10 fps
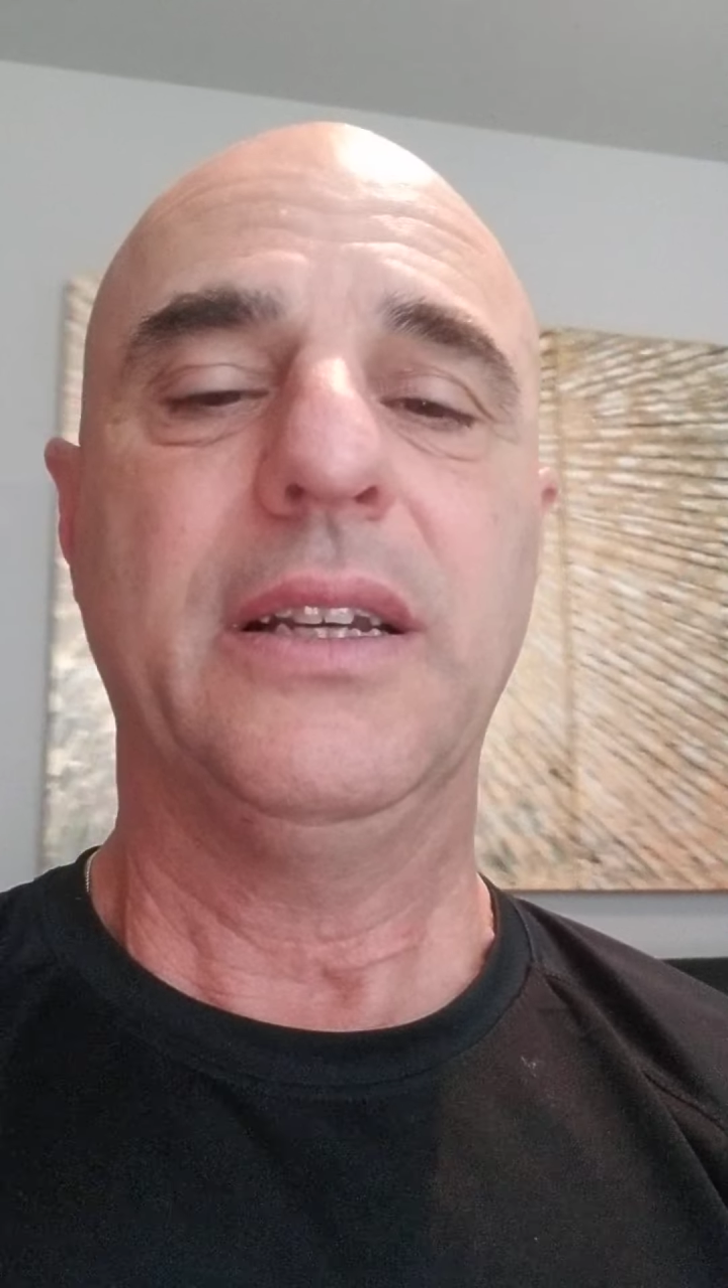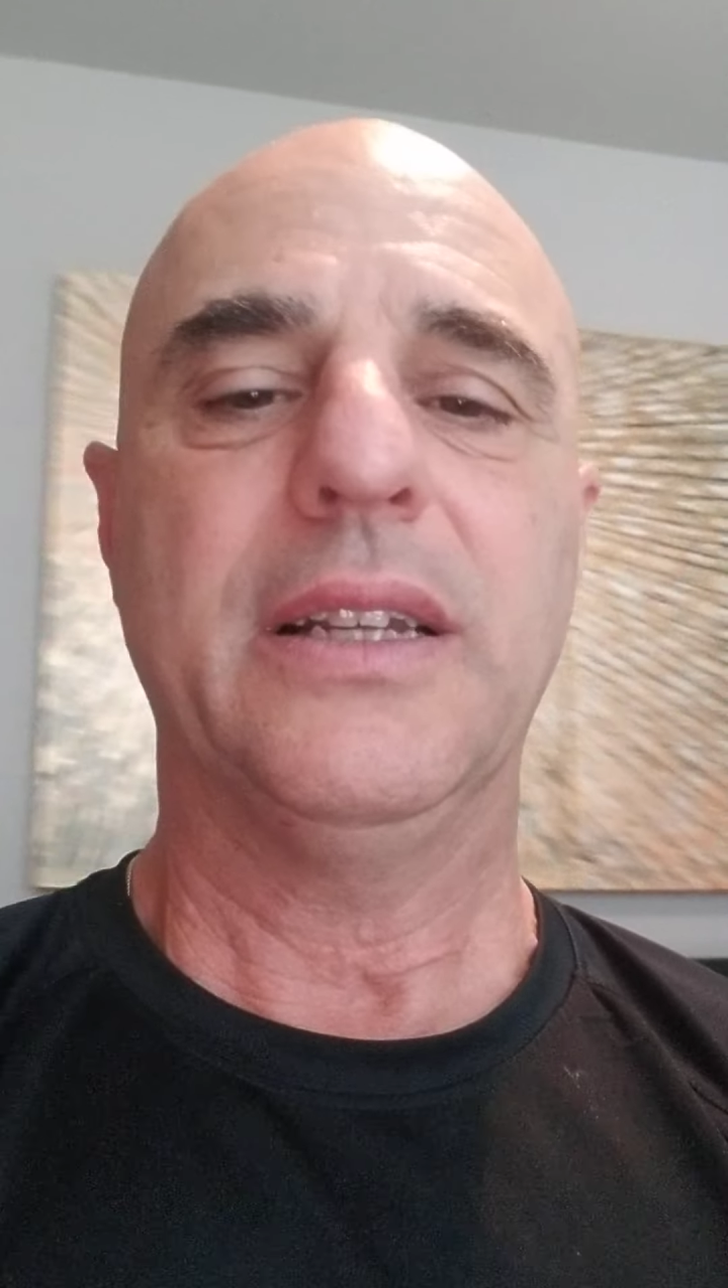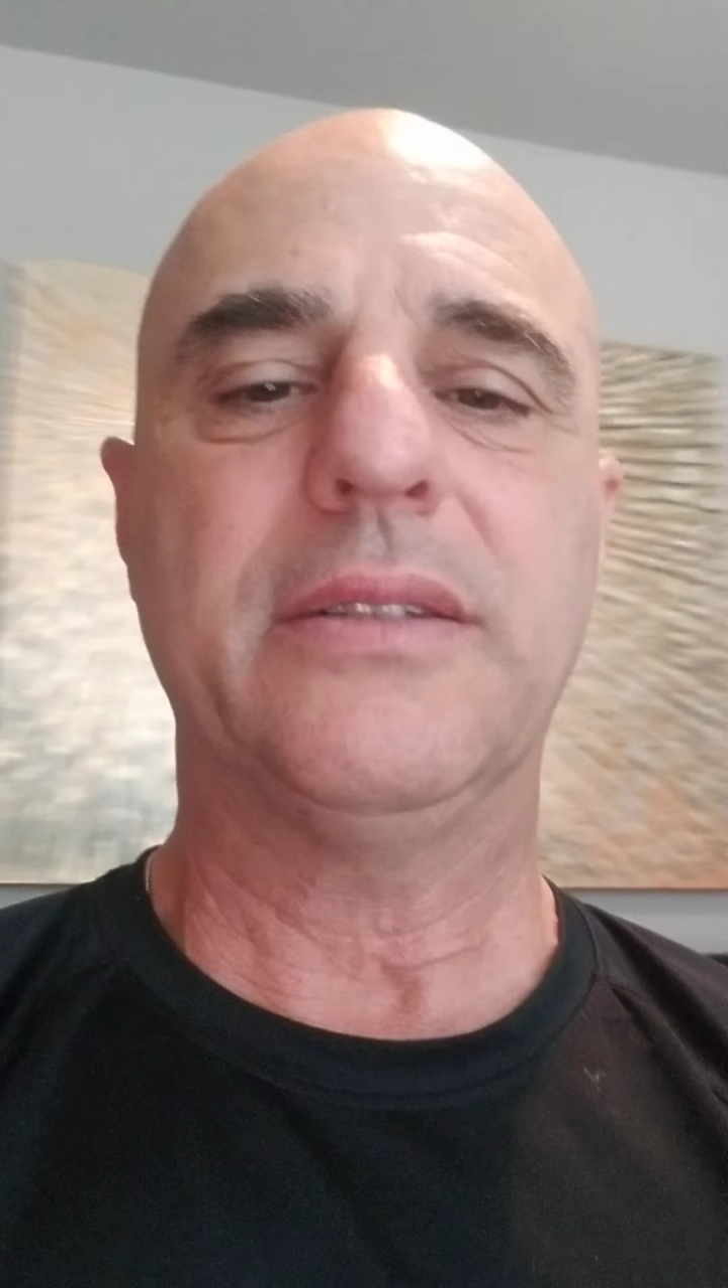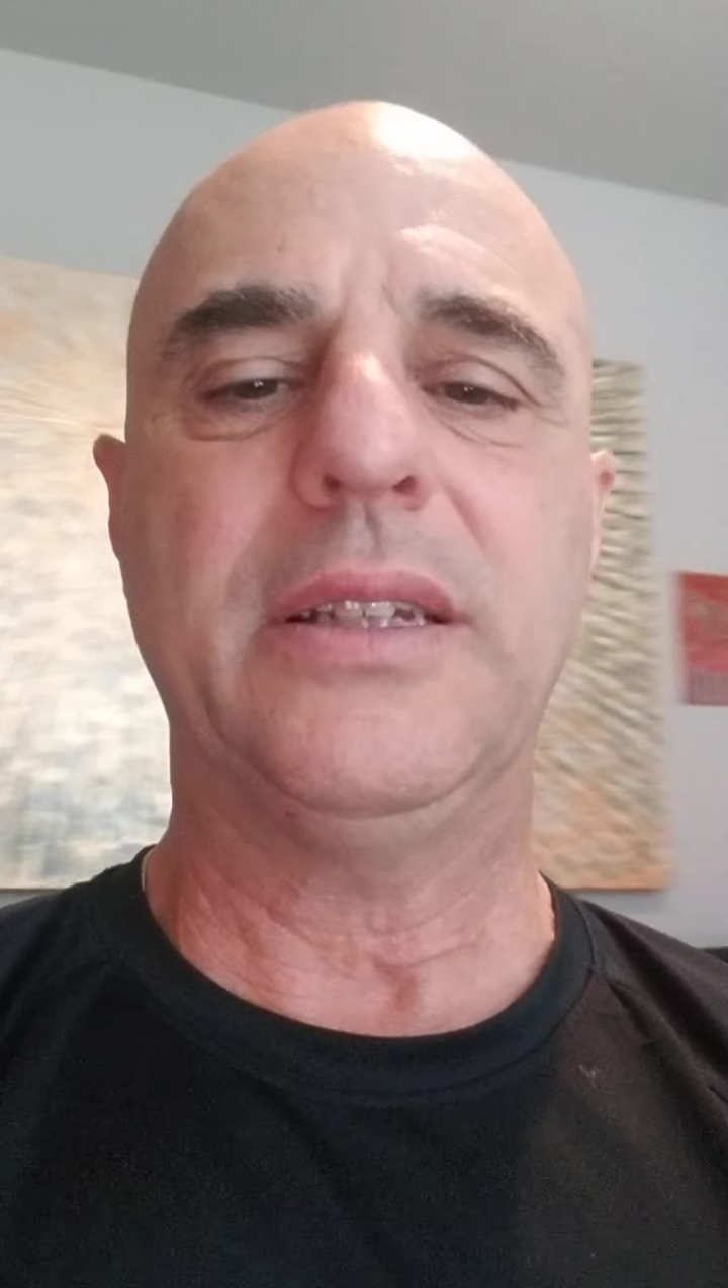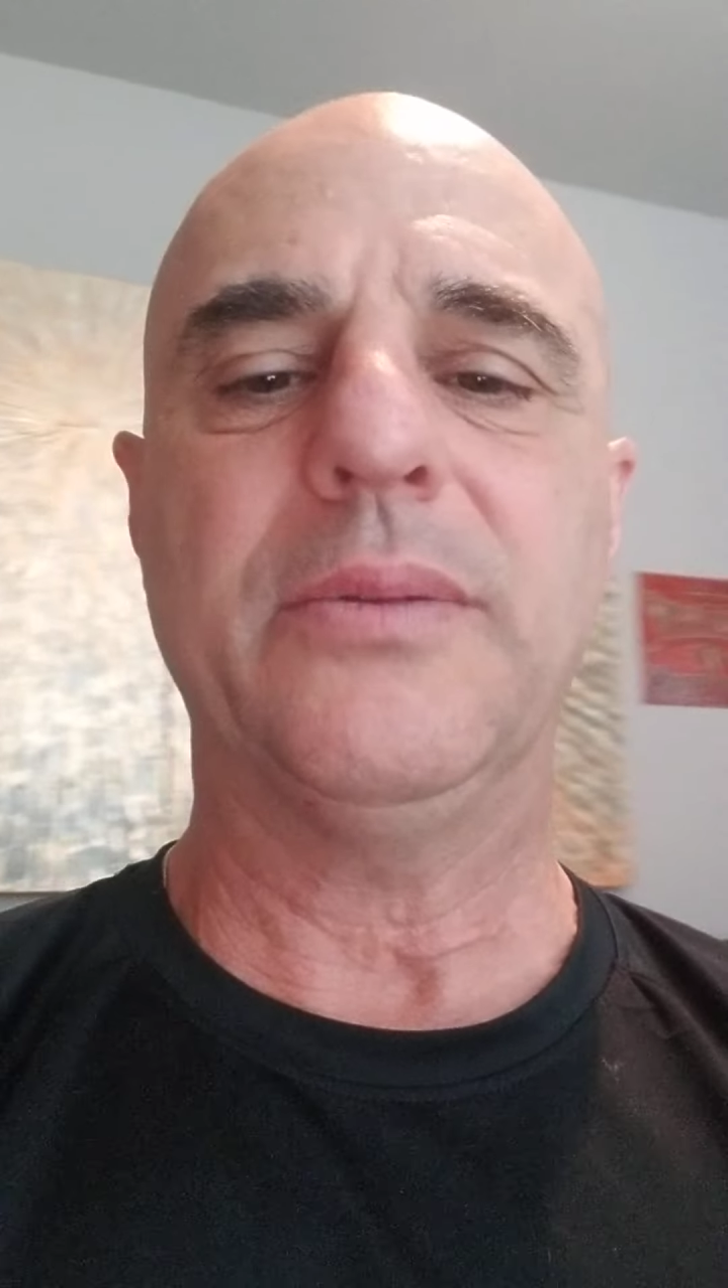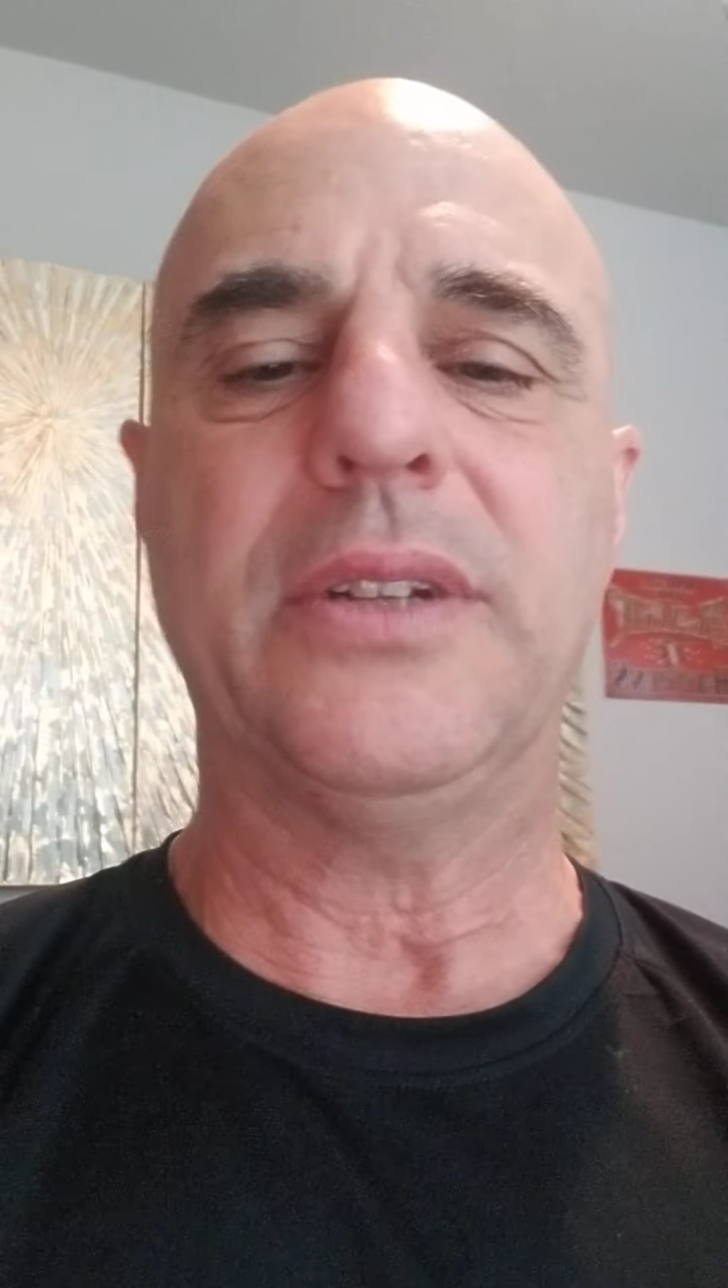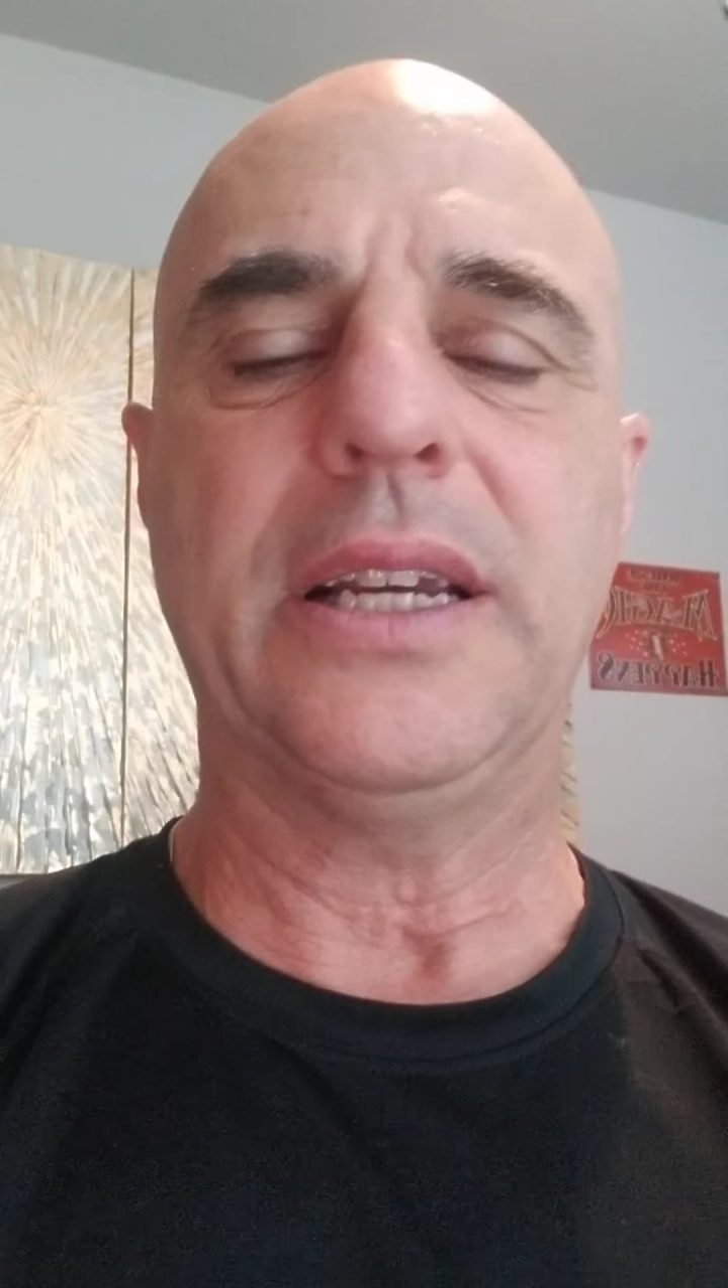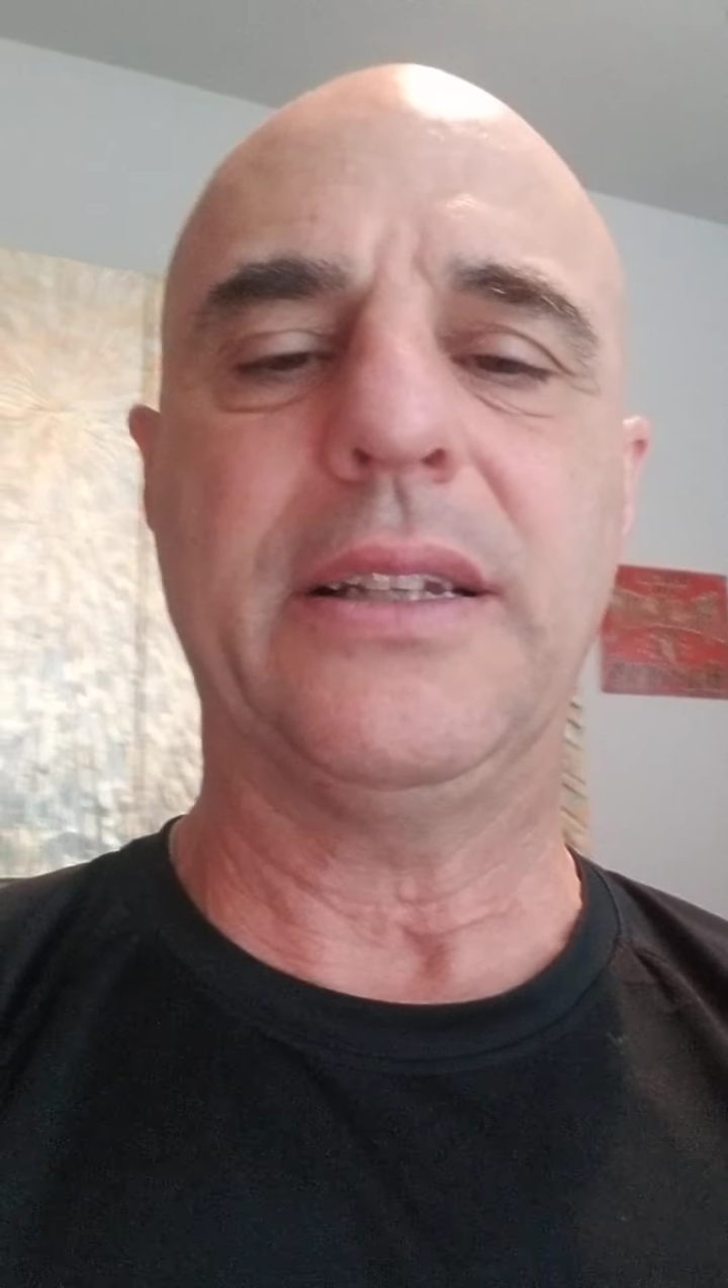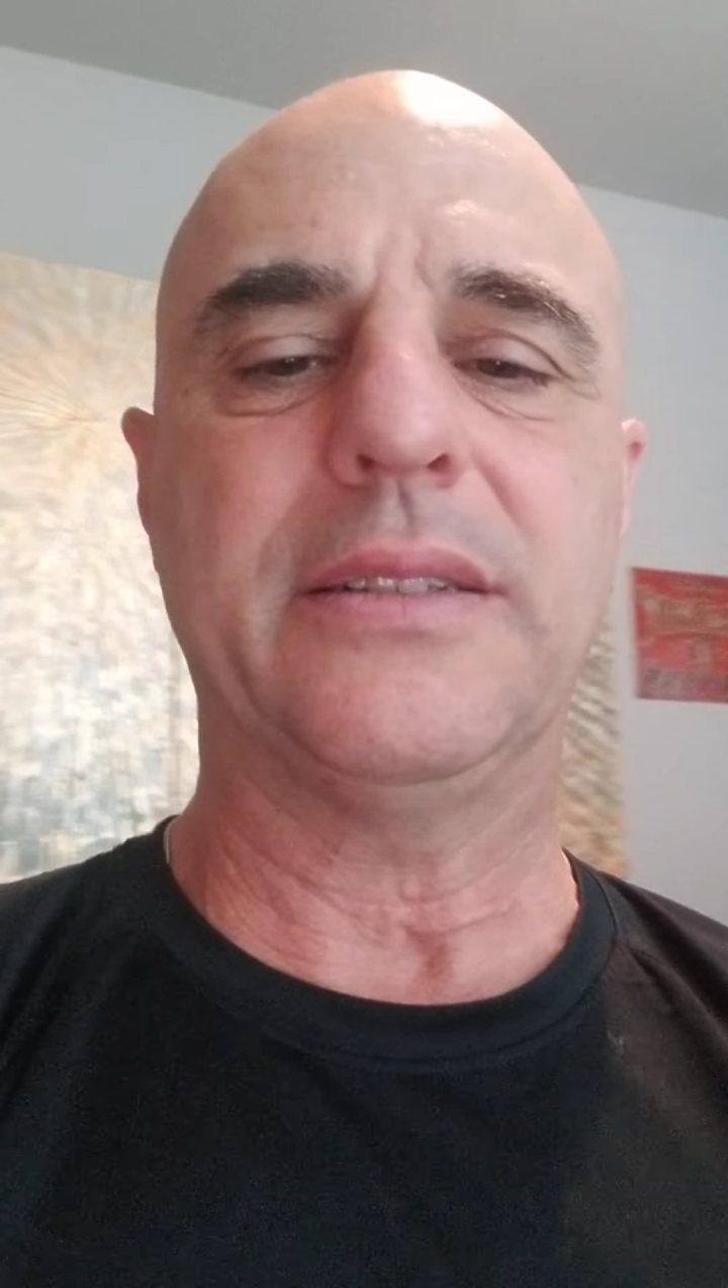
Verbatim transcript: it seems like